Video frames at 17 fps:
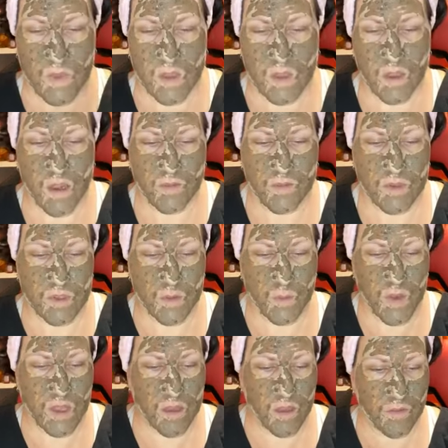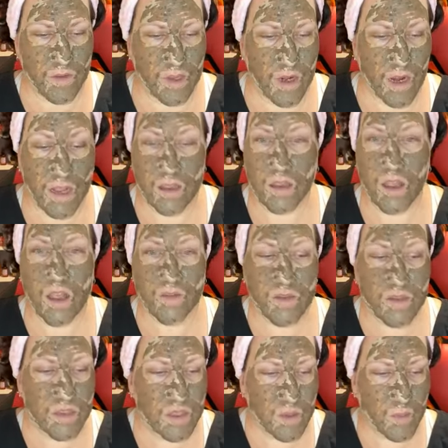Love the smell of it. I love
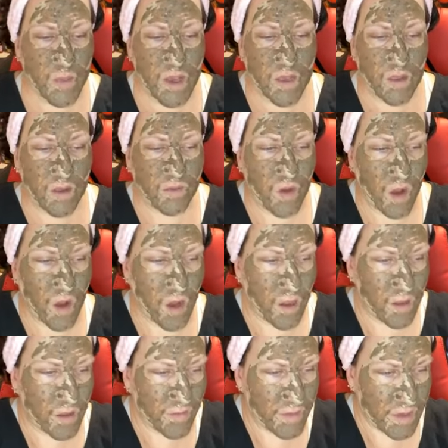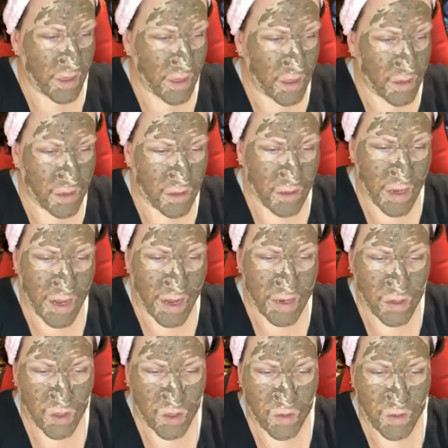the smell of all of these,
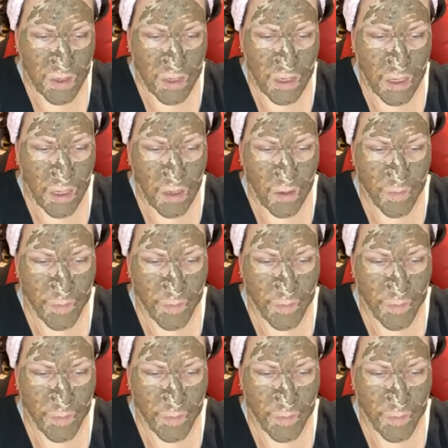actually.